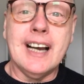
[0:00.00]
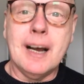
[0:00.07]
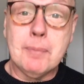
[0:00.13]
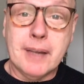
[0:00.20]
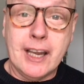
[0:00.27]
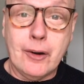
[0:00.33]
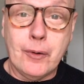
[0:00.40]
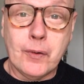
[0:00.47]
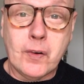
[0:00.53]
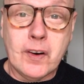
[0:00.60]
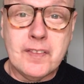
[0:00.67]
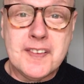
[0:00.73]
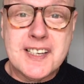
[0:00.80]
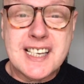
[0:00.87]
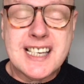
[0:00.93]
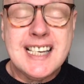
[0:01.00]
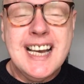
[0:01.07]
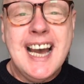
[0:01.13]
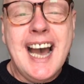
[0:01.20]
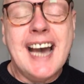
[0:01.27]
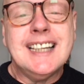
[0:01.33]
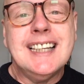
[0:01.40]
I'm Ceri Griffiths,
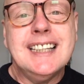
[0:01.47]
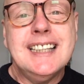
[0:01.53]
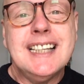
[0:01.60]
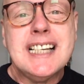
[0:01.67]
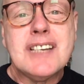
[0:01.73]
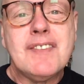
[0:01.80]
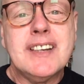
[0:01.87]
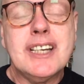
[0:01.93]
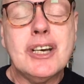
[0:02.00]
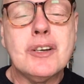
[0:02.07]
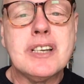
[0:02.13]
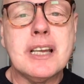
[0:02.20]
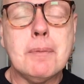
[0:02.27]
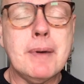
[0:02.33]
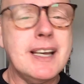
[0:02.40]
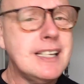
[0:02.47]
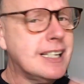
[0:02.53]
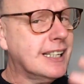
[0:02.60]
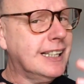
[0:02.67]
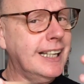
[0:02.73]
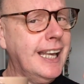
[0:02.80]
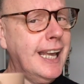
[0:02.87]
and in these videos I
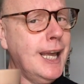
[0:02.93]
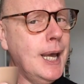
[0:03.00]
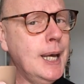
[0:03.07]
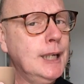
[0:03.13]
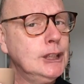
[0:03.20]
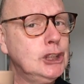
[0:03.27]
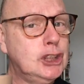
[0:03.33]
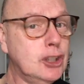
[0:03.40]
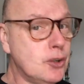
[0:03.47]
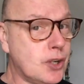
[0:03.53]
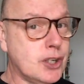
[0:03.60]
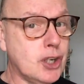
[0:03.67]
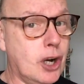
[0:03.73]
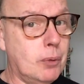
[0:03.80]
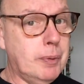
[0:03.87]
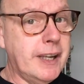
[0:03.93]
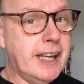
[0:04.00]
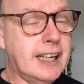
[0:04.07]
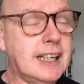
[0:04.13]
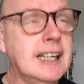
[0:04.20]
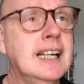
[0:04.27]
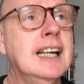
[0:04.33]
basically choose a
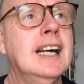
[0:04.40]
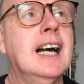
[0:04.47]
topic,